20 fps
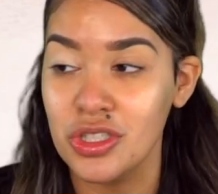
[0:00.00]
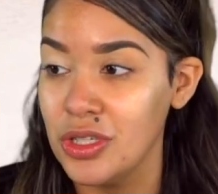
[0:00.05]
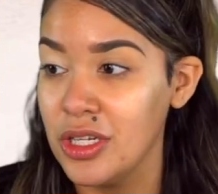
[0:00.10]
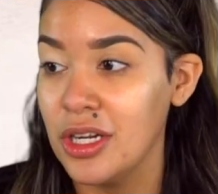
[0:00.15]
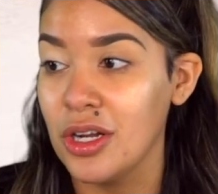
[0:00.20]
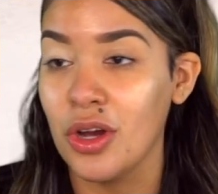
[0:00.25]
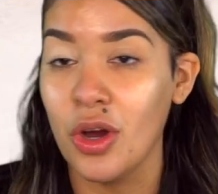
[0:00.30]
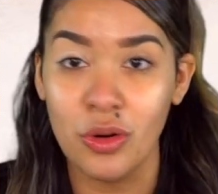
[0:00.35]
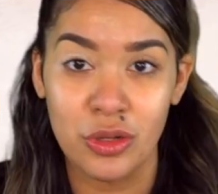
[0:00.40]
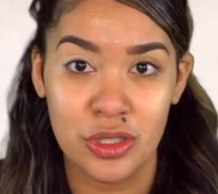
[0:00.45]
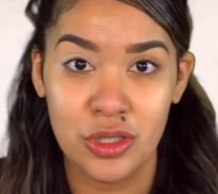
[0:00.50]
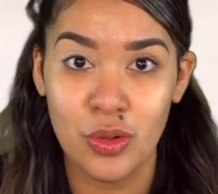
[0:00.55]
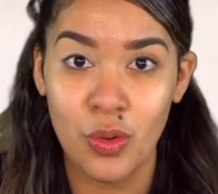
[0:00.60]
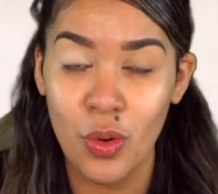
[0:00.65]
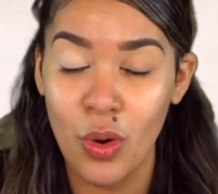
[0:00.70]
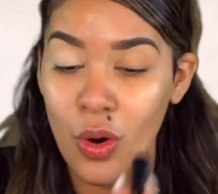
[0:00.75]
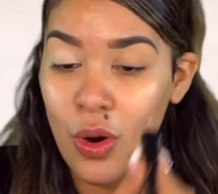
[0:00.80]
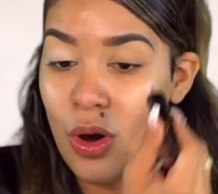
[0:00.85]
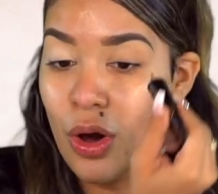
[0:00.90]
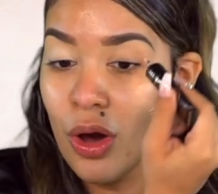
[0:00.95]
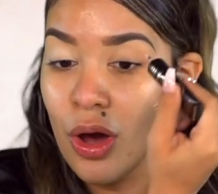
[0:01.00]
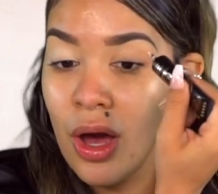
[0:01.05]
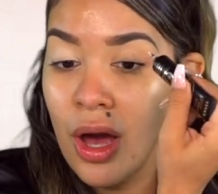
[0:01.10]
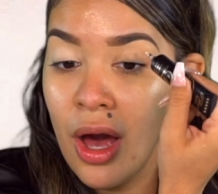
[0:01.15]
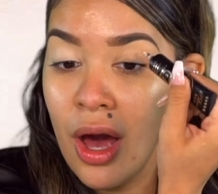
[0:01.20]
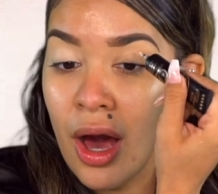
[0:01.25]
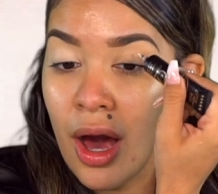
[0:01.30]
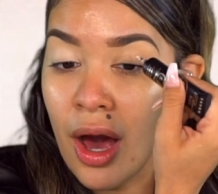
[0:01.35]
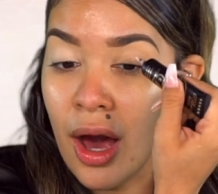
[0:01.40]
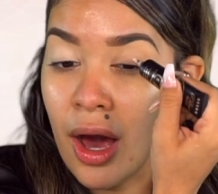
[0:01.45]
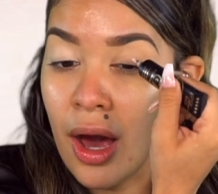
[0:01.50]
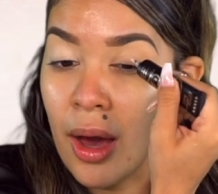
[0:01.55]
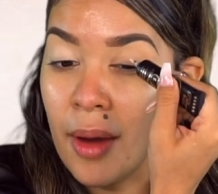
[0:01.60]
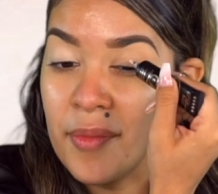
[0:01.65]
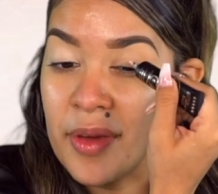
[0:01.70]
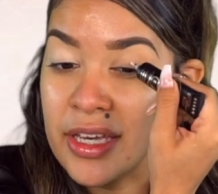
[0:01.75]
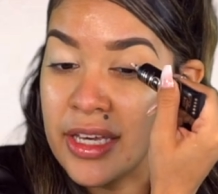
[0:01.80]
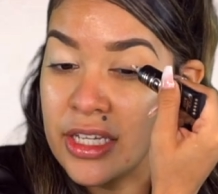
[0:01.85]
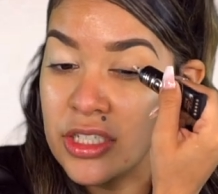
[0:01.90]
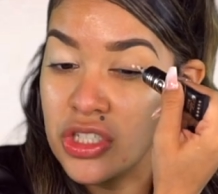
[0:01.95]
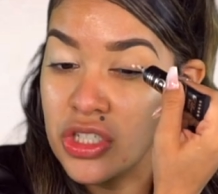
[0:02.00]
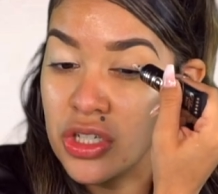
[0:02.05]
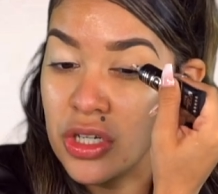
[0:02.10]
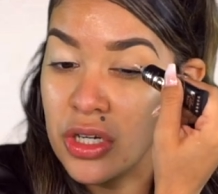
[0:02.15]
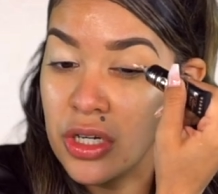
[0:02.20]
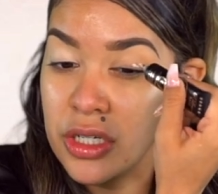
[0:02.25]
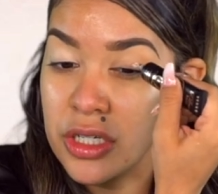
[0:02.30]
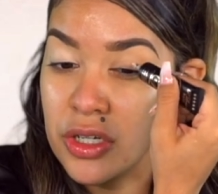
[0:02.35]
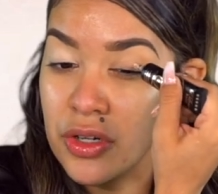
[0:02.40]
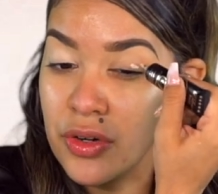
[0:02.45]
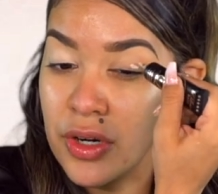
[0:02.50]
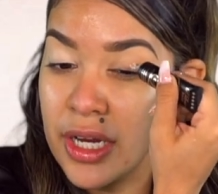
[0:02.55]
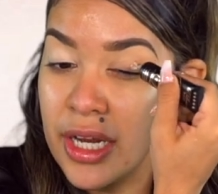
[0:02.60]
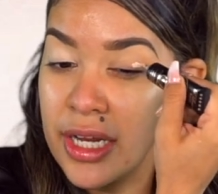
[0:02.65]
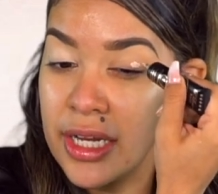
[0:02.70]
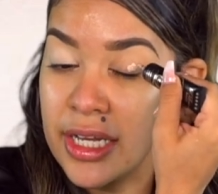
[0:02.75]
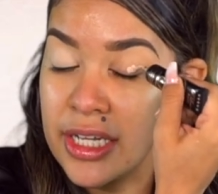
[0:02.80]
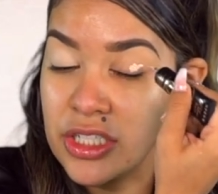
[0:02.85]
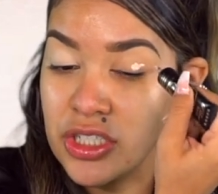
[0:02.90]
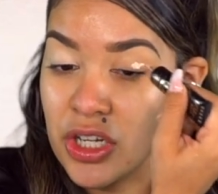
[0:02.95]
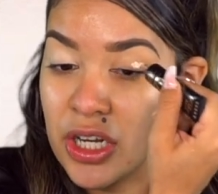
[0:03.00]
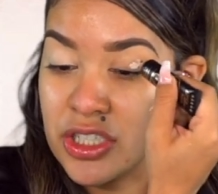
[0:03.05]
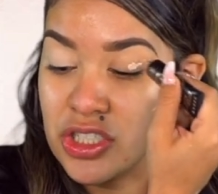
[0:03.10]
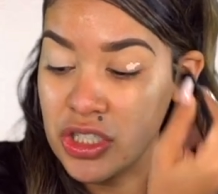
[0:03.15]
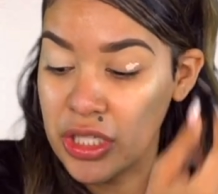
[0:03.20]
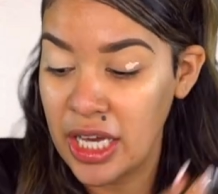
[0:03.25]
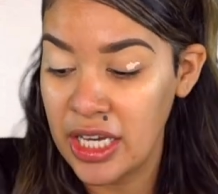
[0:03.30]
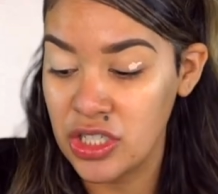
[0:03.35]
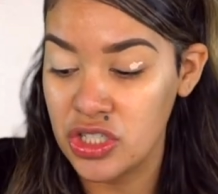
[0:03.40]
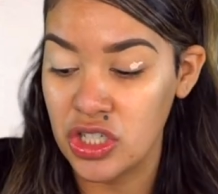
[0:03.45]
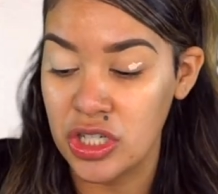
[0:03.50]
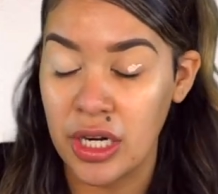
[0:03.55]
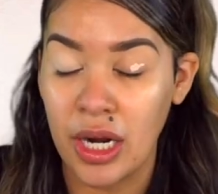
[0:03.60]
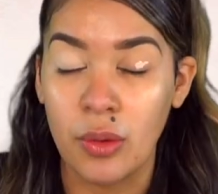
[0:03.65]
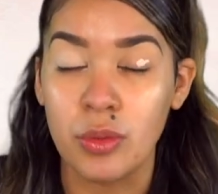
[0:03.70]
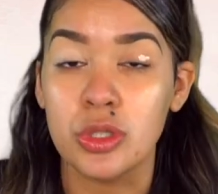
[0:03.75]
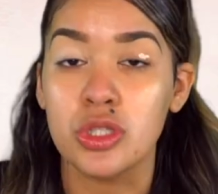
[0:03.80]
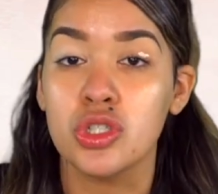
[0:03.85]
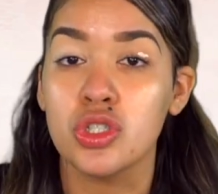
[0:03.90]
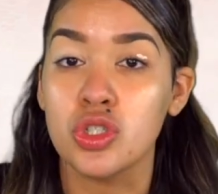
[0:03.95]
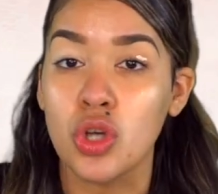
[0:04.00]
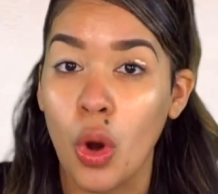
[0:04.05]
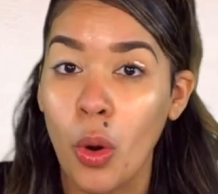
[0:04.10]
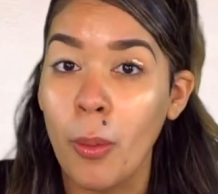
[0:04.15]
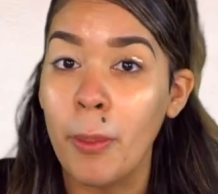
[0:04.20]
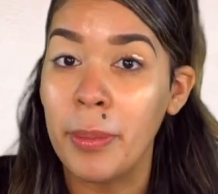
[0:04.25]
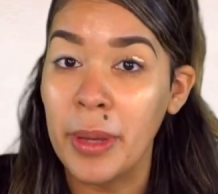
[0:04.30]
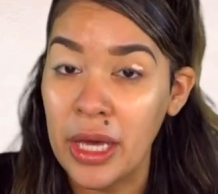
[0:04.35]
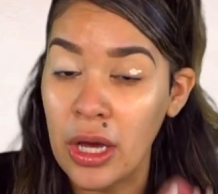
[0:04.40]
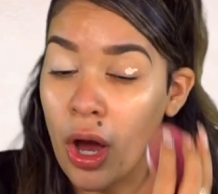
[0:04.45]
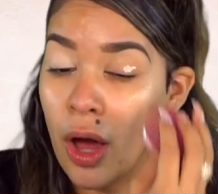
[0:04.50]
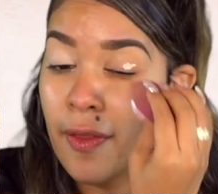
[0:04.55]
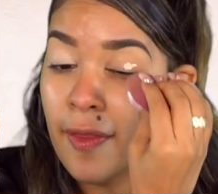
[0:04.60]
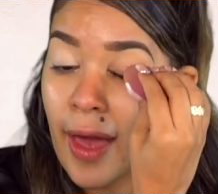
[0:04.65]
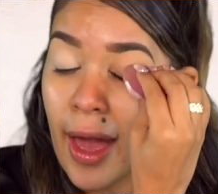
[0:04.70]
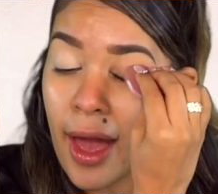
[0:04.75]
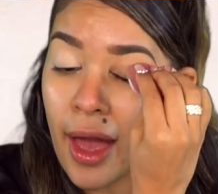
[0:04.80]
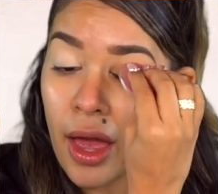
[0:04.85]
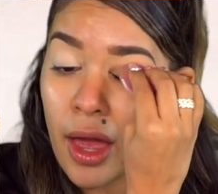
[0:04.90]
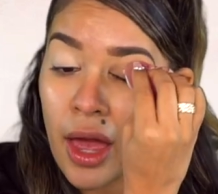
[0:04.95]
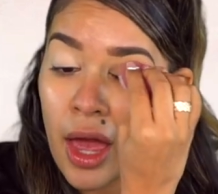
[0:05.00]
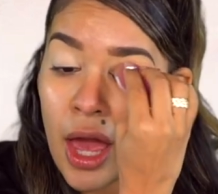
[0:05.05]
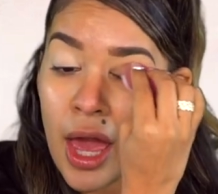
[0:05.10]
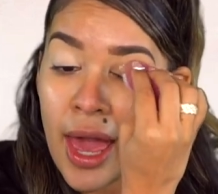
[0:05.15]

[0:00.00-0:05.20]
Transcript: You need to go to school and get your degree and get your education. And I was so big on that.